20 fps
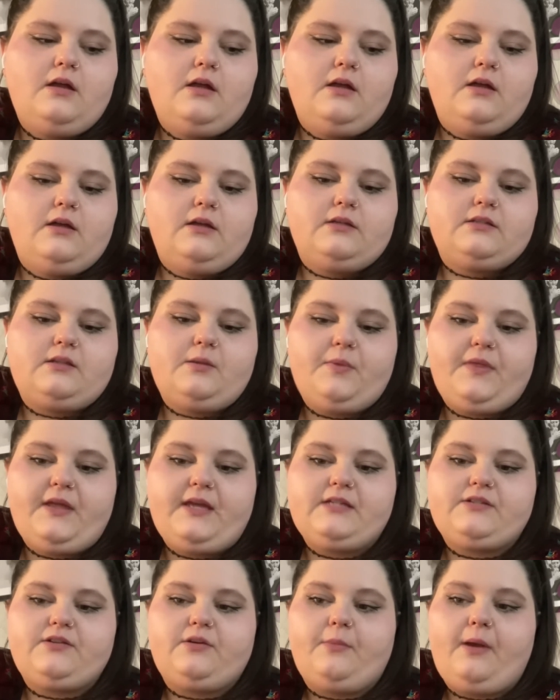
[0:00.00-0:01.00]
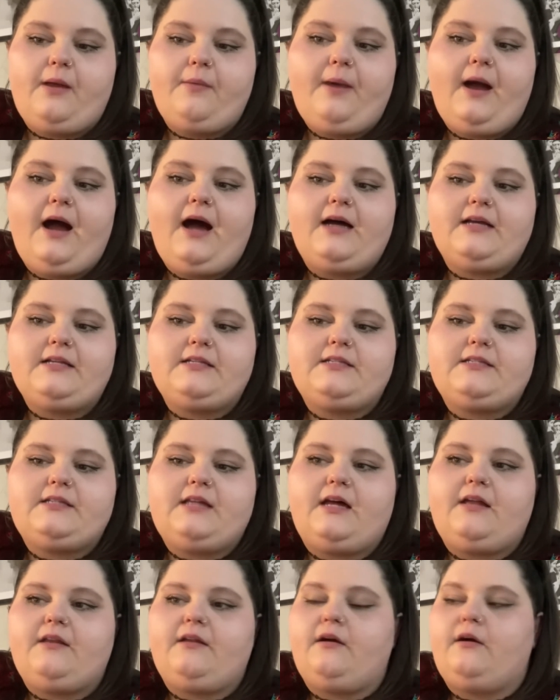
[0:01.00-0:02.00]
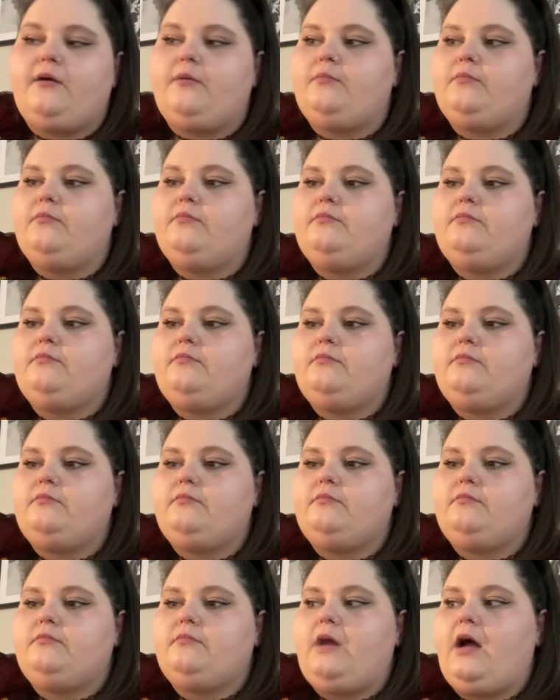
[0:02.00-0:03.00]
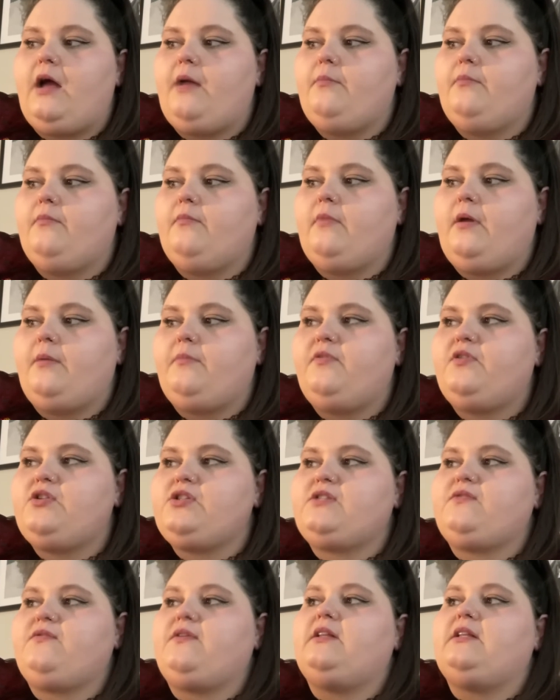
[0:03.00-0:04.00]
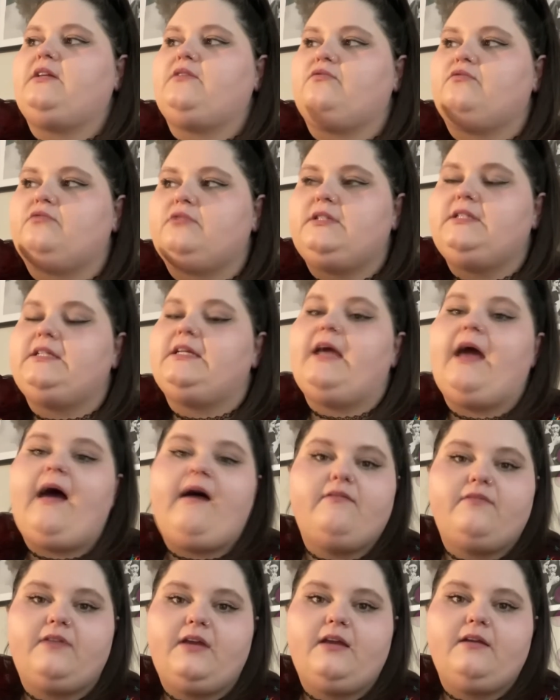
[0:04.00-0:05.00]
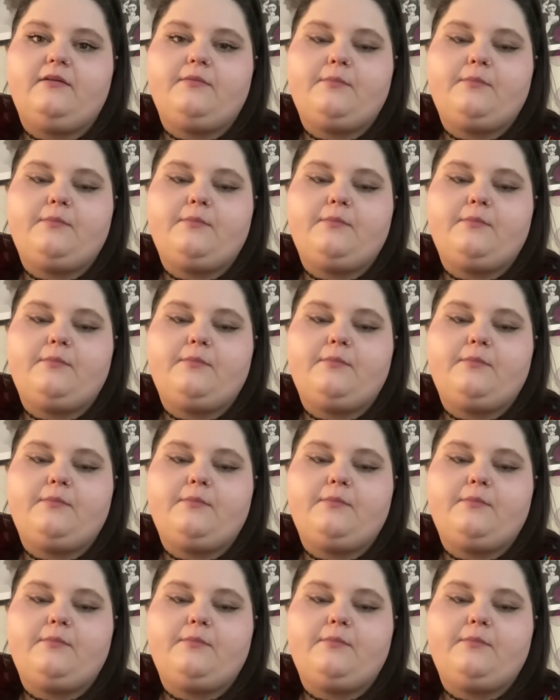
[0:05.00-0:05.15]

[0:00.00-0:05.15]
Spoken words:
some things from my past that I'm just feeling really heavy,